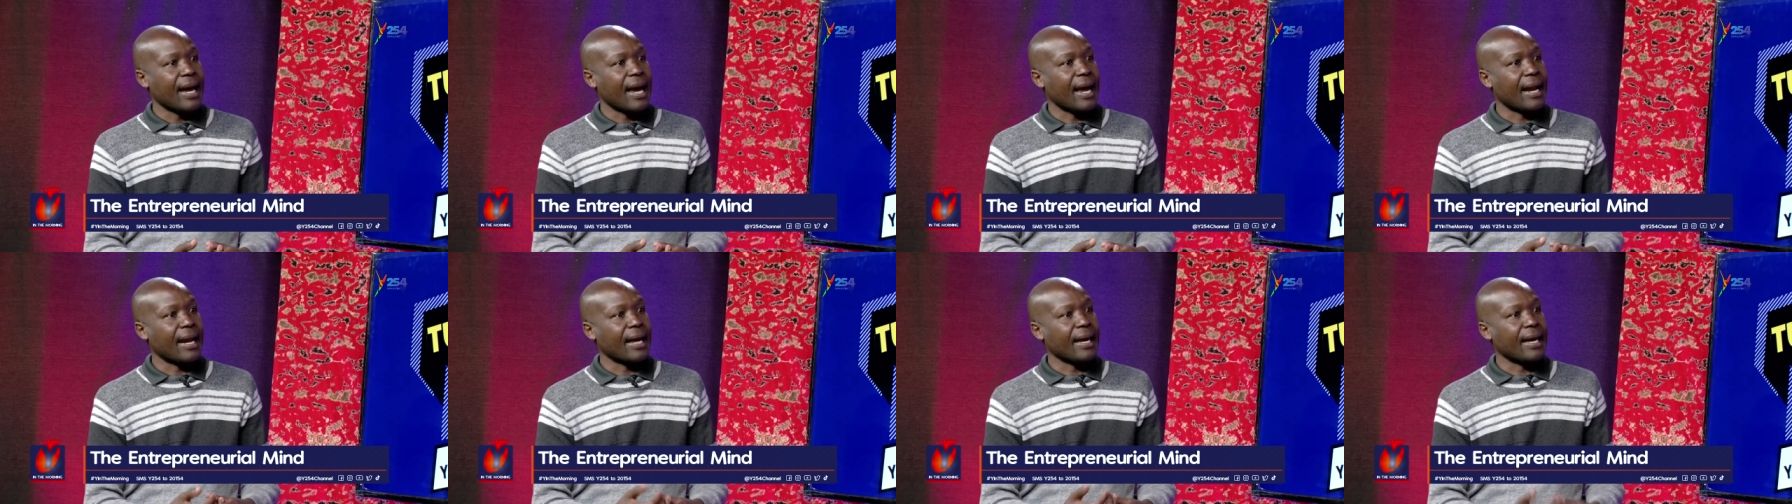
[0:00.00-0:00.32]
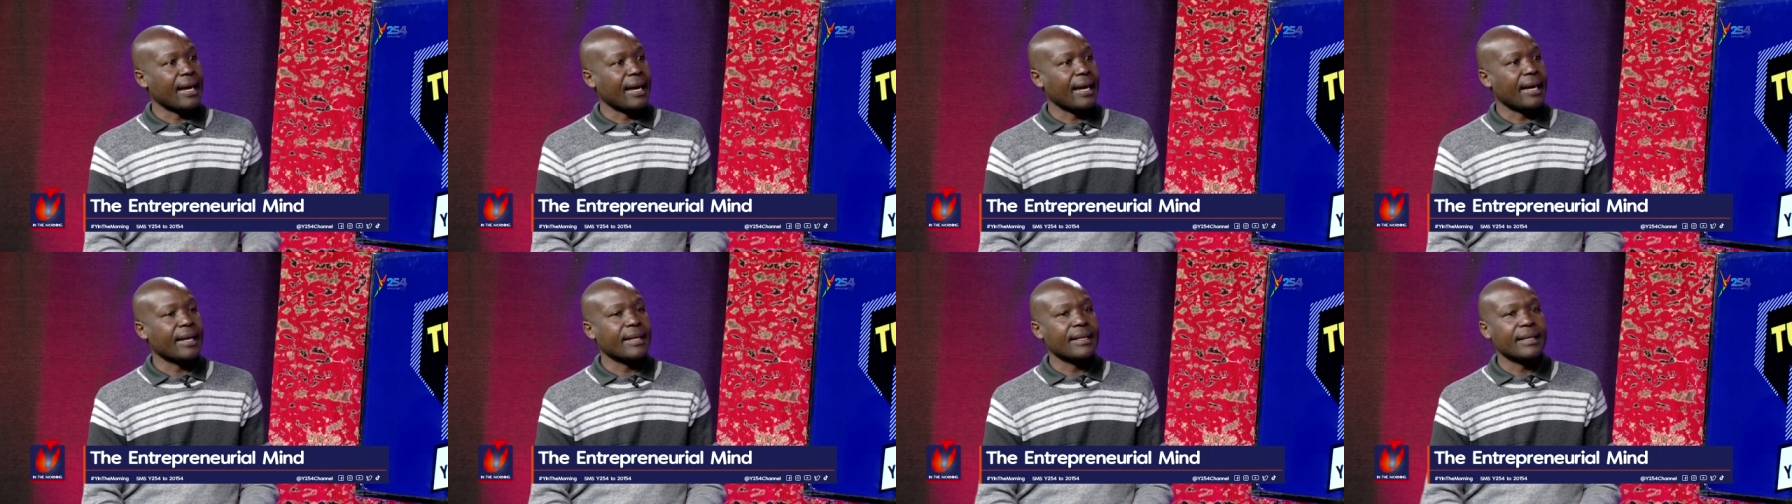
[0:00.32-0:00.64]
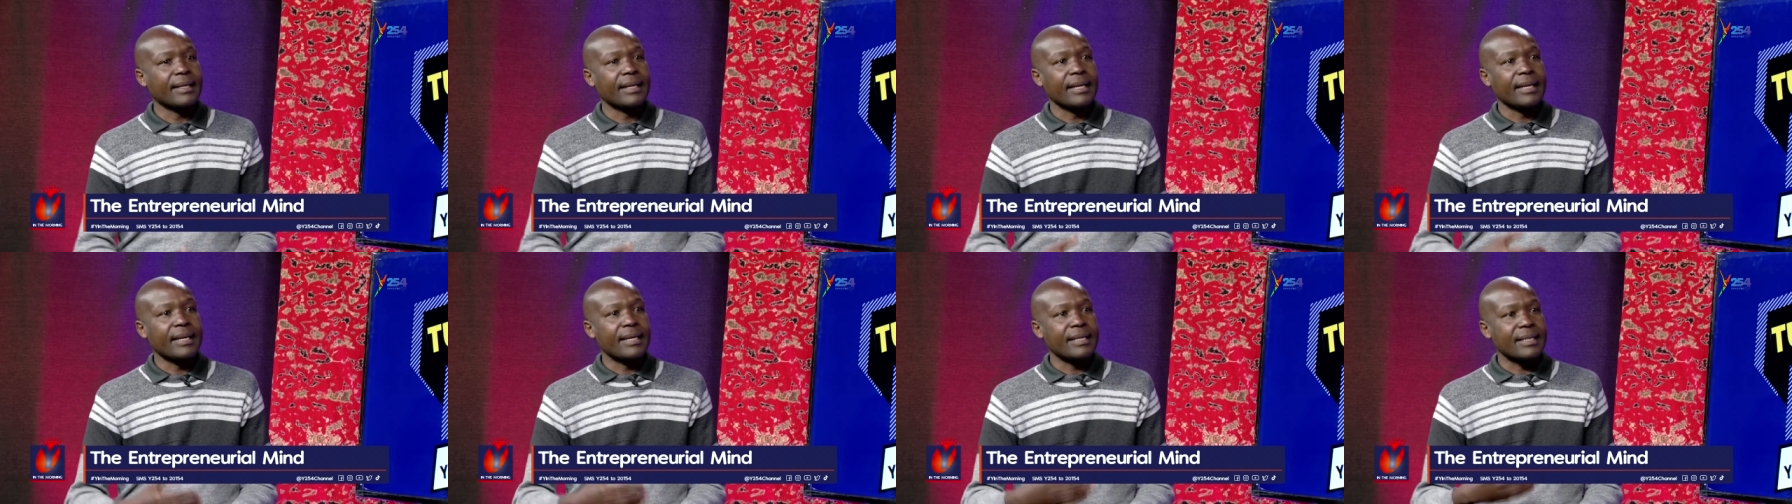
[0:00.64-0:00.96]
And again,
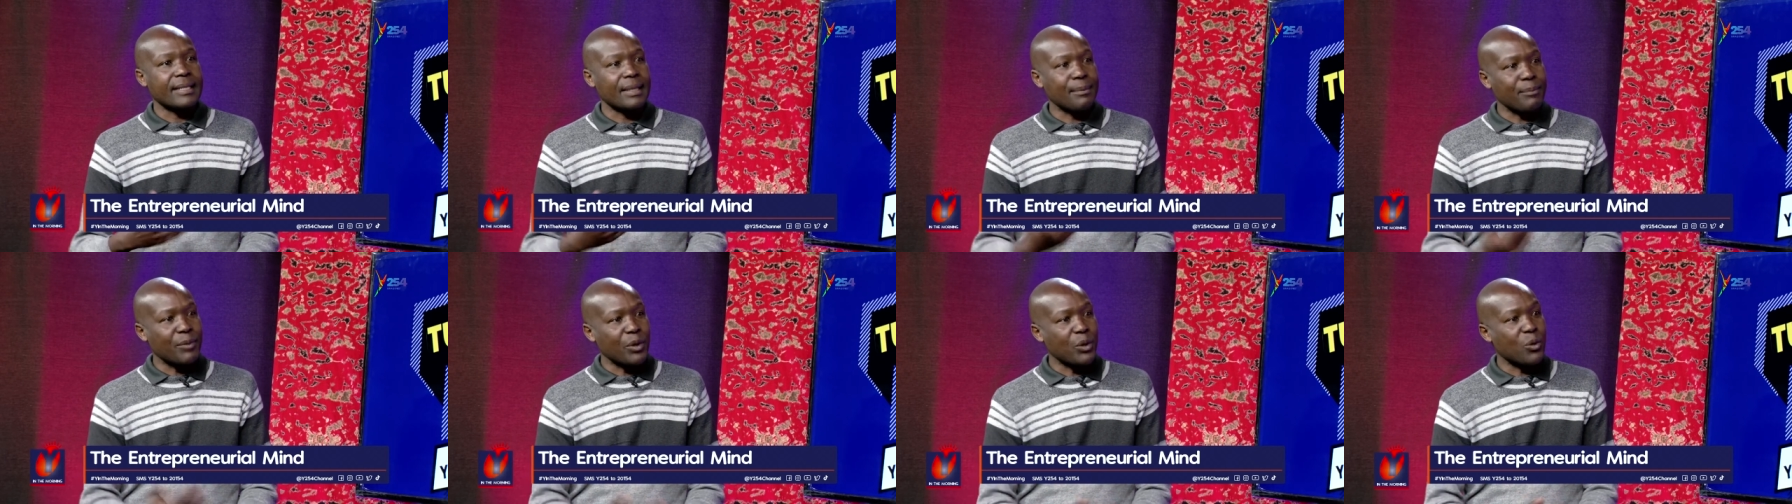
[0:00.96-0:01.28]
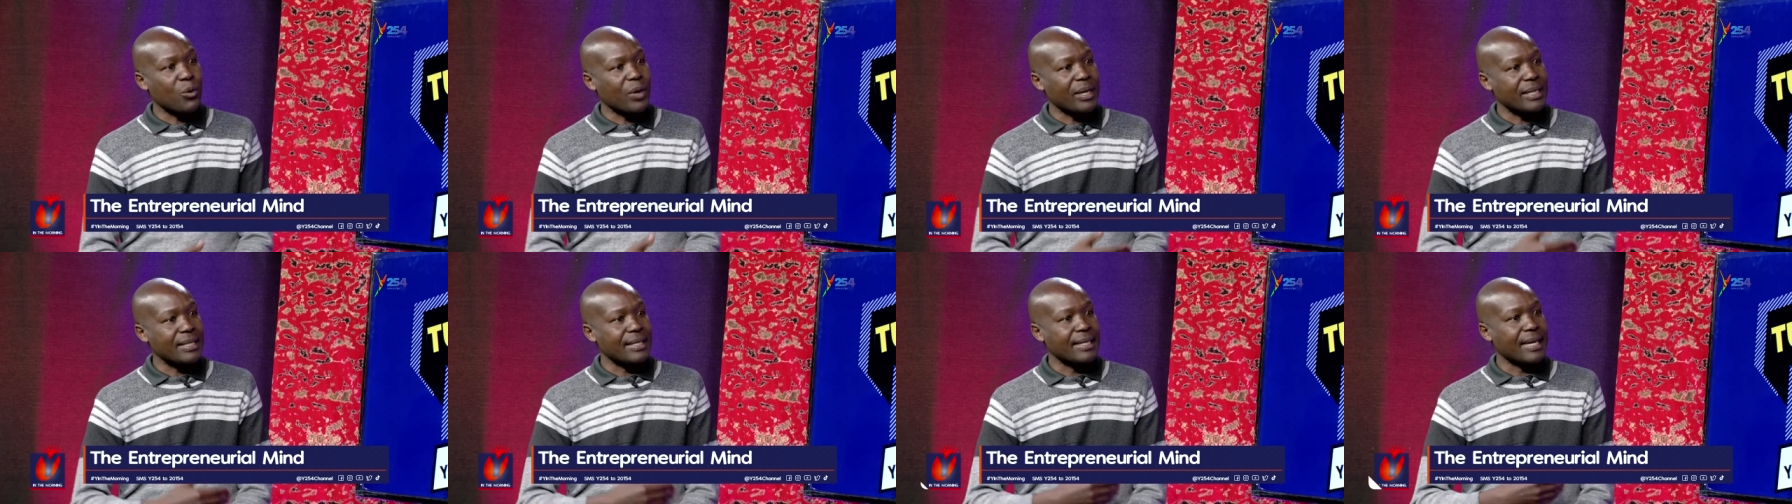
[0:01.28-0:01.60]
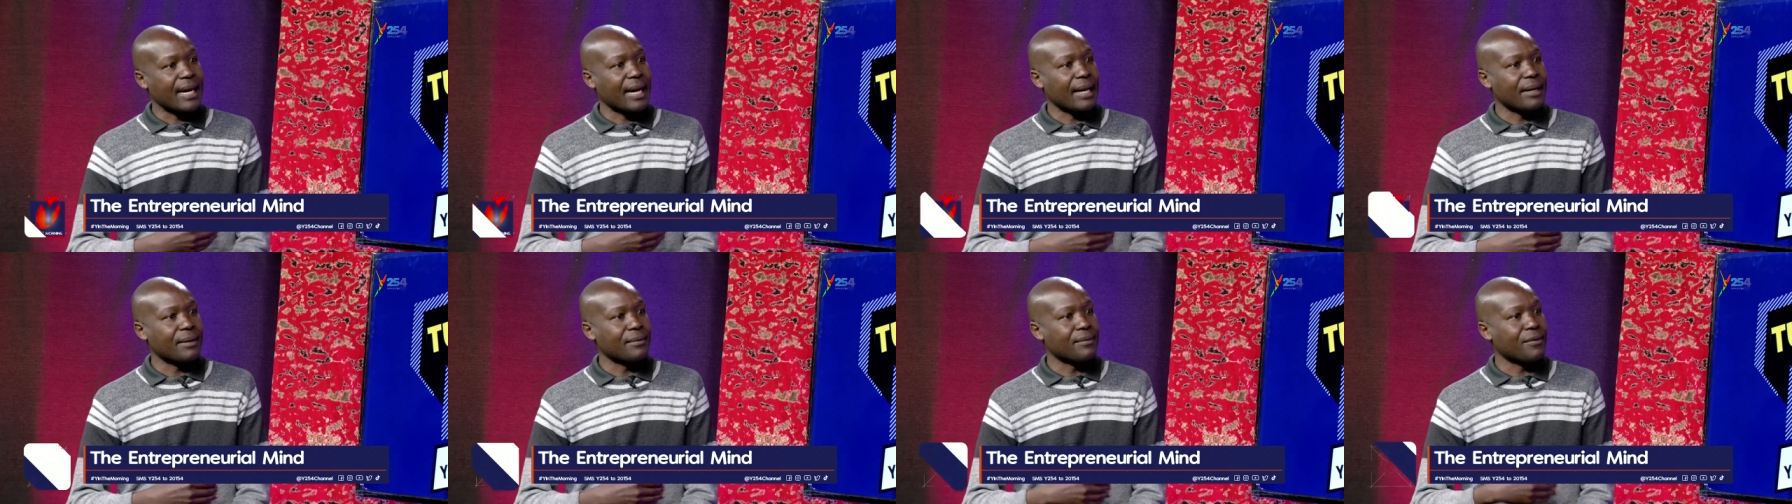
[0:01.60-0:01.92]
somebody who has
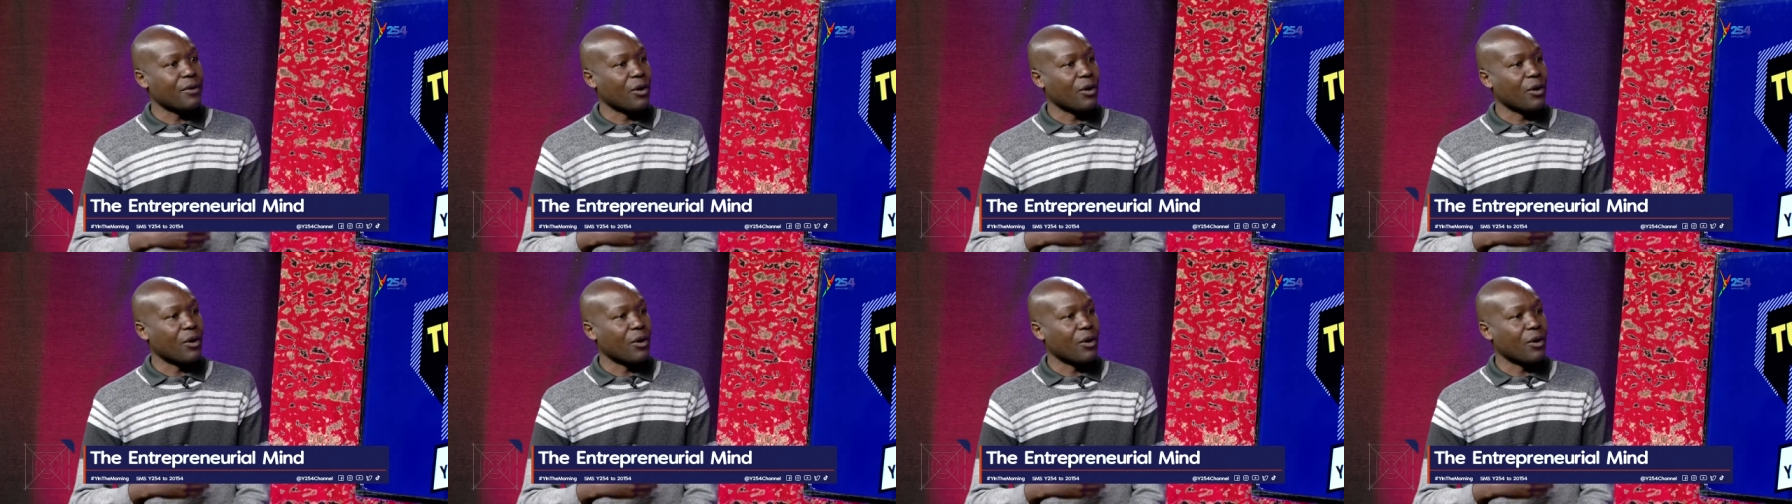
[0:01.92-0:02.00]
done